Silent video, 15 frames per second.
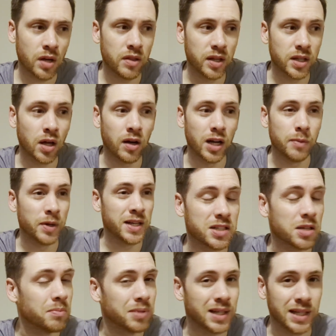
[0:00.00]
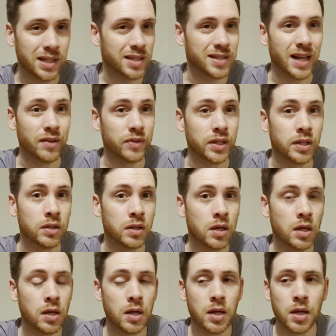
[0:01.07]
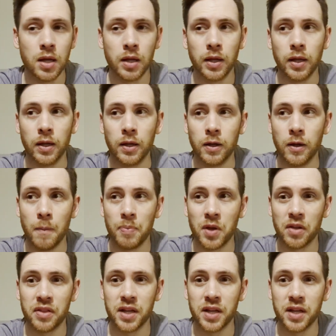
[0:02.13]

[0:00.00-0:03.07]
The guy, completely savvy. I